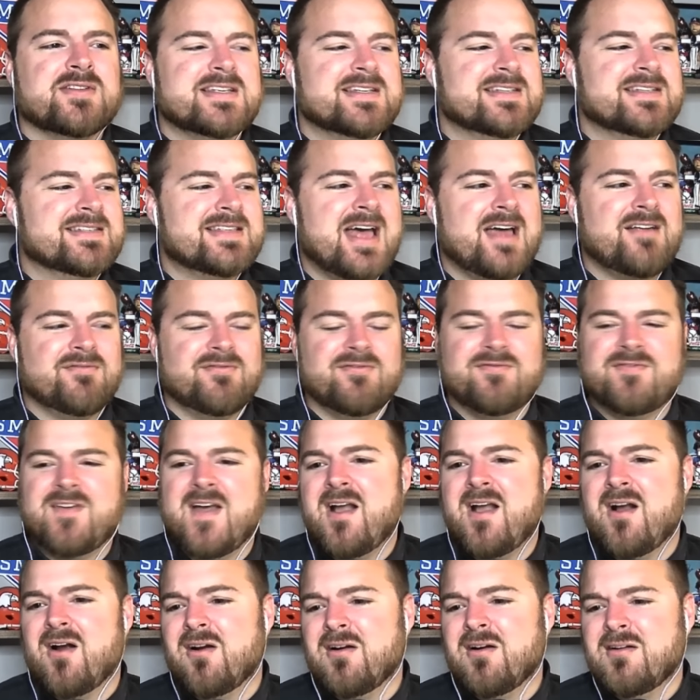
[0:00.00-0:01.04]
Is that
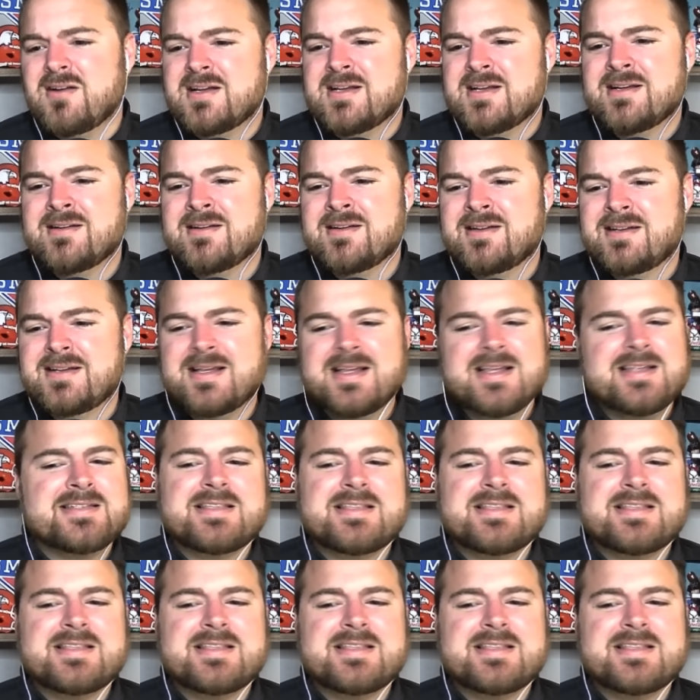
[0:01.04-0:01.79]
fair? Is